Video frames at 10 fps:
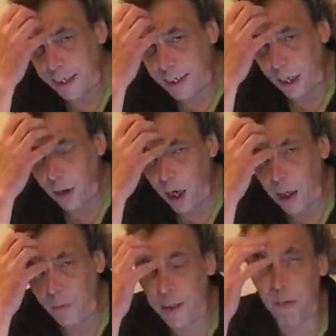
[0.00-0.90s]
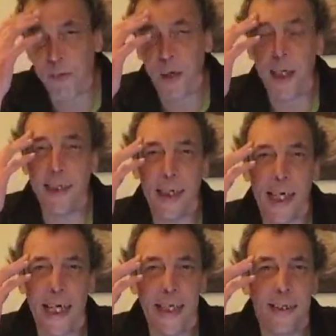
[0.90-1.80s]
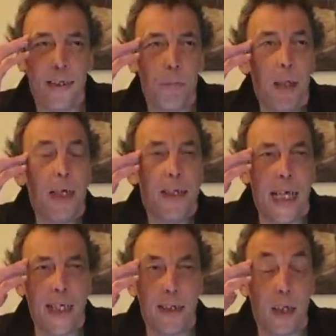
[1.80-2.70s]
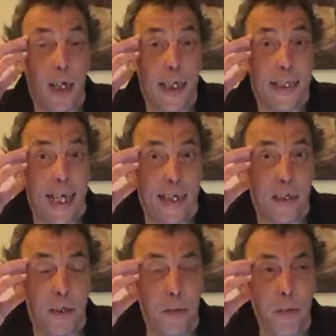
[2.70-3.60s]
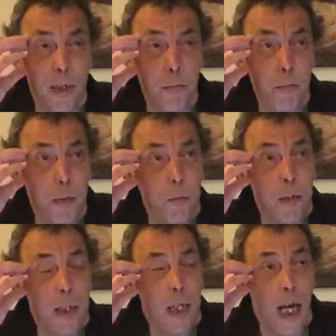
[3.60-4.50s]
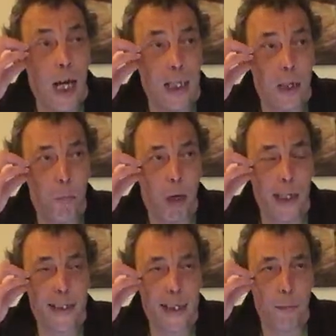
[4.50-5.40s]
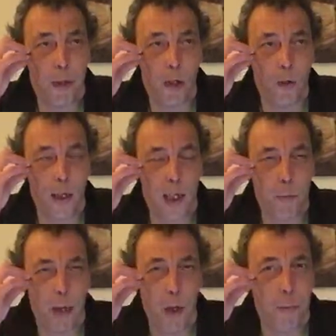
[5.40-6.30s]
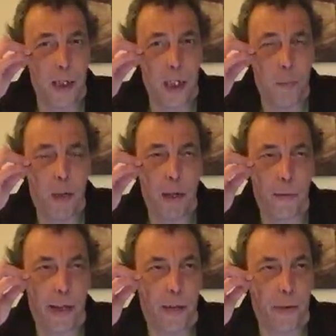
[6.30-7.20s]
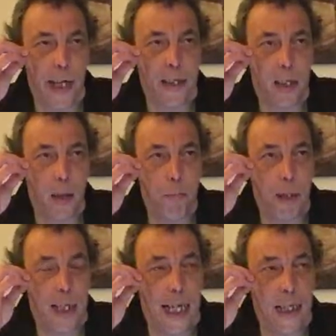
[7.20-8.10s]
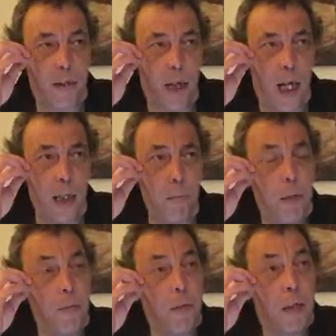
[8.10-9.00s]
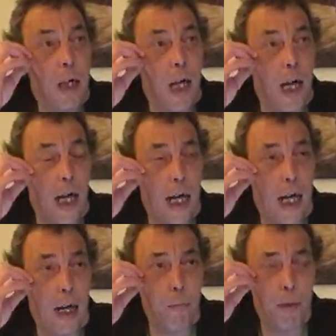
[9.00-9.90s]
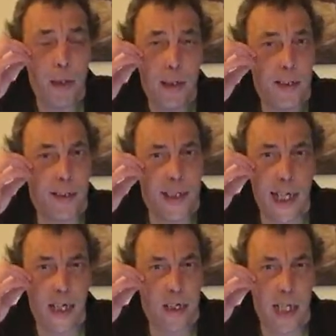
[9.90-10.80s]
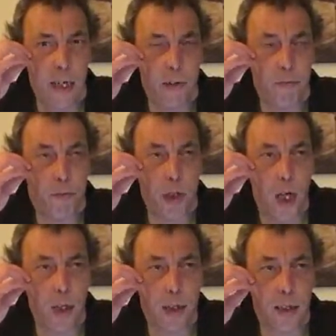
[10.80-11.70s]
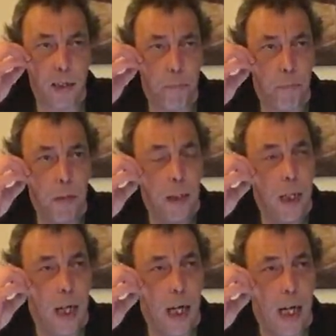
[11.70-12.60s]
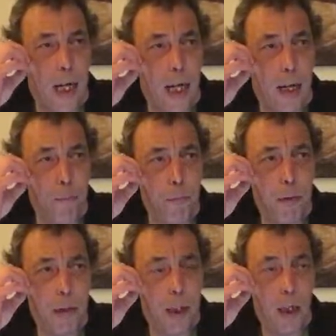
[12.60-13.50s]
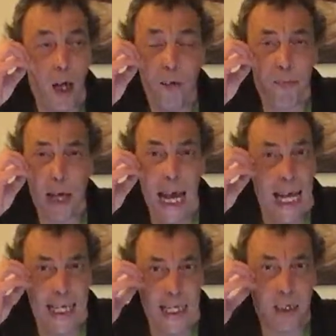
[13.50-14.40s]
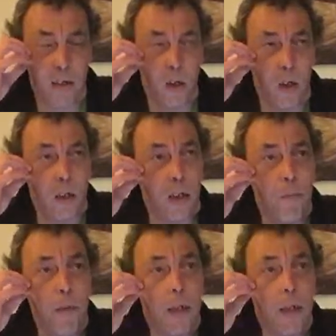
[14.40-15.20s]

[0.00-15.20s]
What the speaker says: So I would advise against things like tattoos, that might seem cool at the moment. You might regret them later on. Steer clear of drugs of any sort.